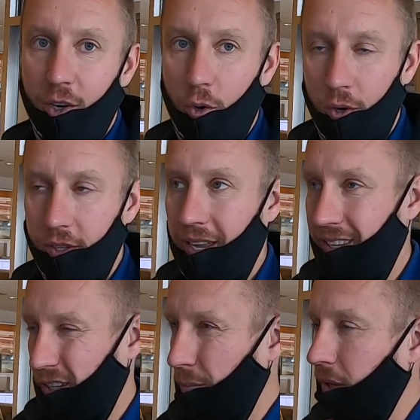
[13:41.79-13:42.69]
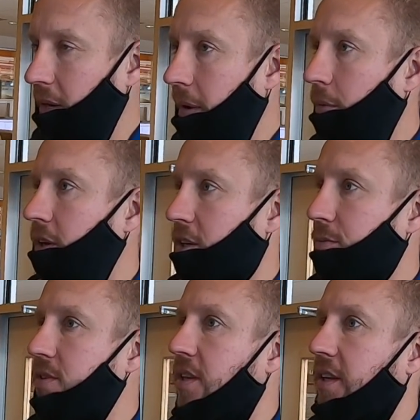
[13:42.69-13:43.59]
or not to complain about, when the
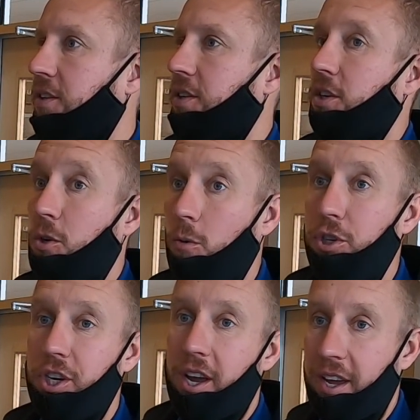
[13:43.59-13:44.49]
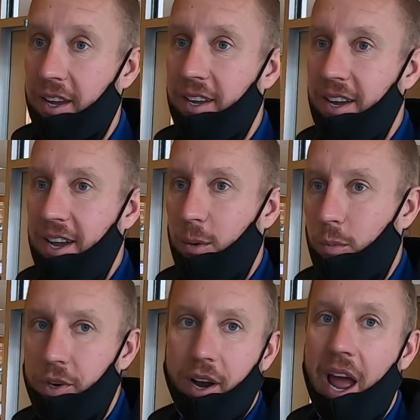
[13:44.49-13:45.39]
customer has nothing to negotiate,
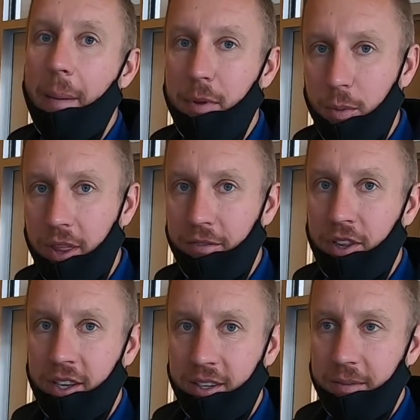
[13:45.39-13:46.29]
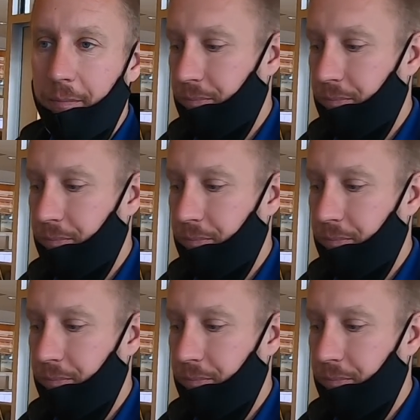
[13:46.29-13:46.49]
when they're happy with everything,